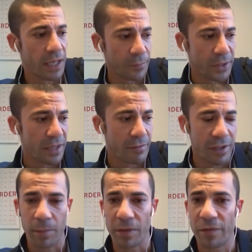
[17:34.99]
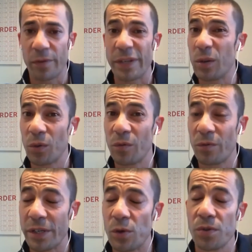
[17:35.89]
We have a couple of free
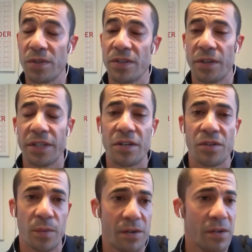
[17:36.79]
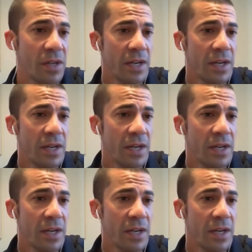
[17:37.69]
courses on there as well.